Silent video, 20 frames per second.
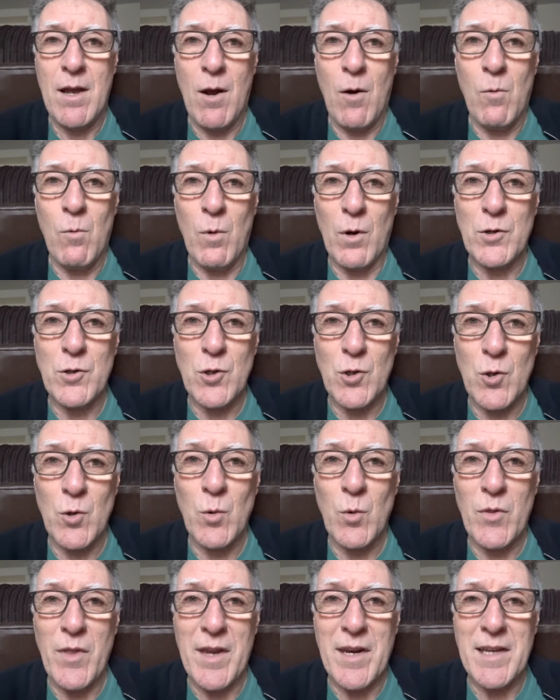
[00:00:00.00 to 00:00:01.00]
want to go
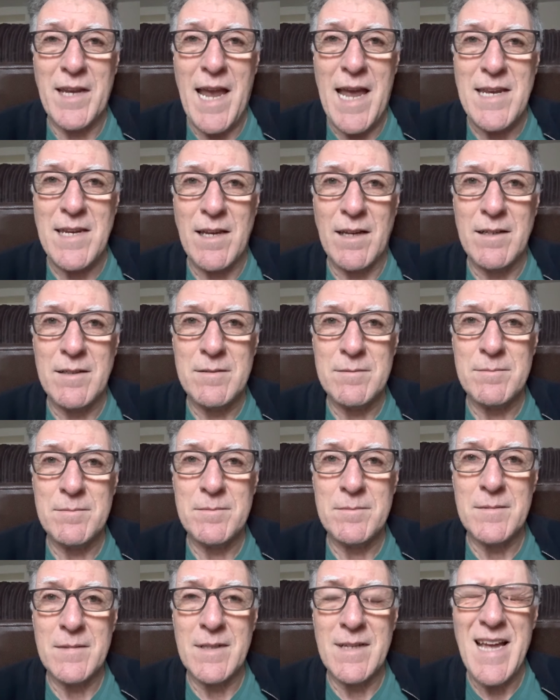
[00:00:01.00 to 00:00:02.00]
there again.
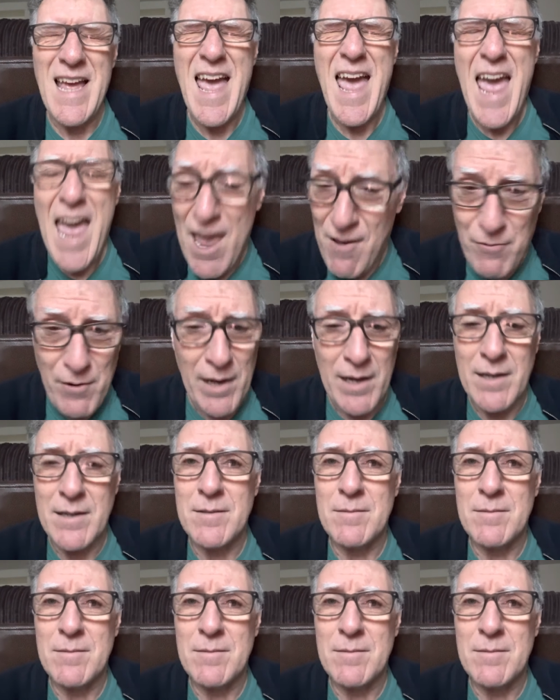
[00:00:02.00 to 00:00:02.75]
Ever.